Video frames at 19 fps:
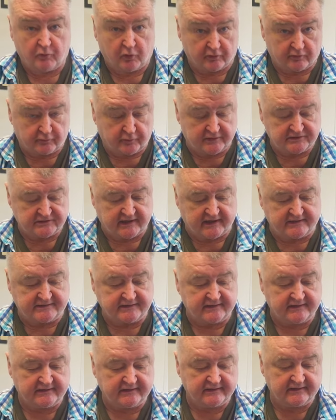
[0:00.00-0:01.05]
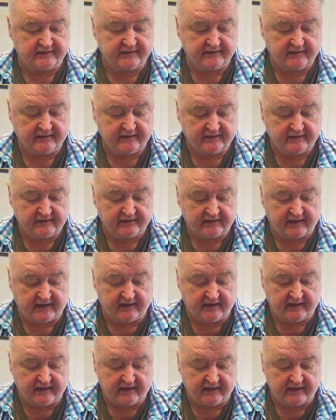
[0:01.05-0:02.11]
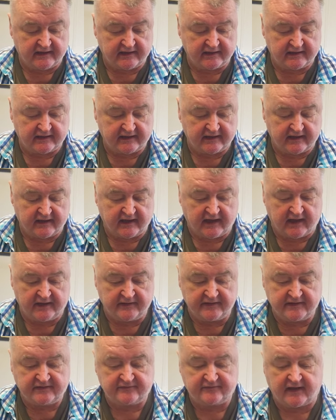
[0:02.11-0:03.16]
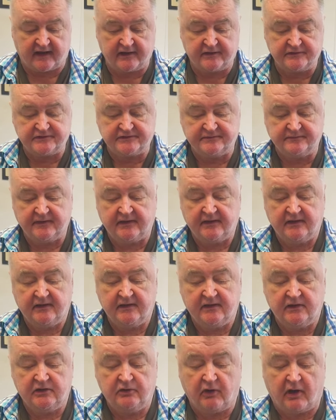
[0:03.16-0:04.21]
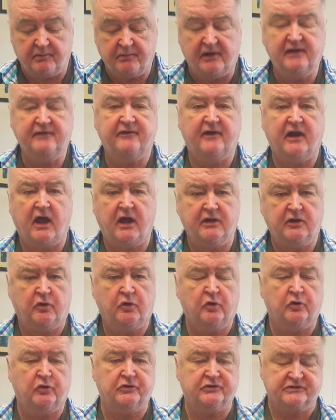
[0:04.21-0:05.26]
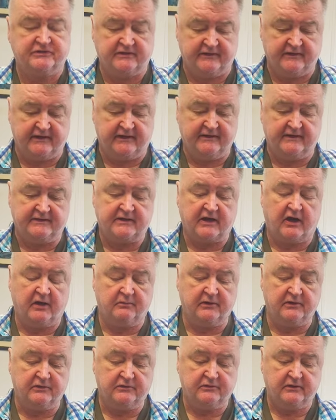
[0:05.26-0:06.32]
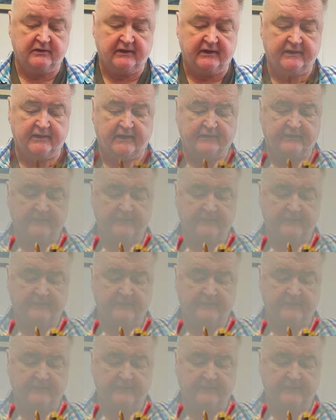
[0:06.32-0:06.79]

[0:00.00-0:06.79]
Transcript: More of which later. And these fellows, who I believe are light horse in the dark blue. I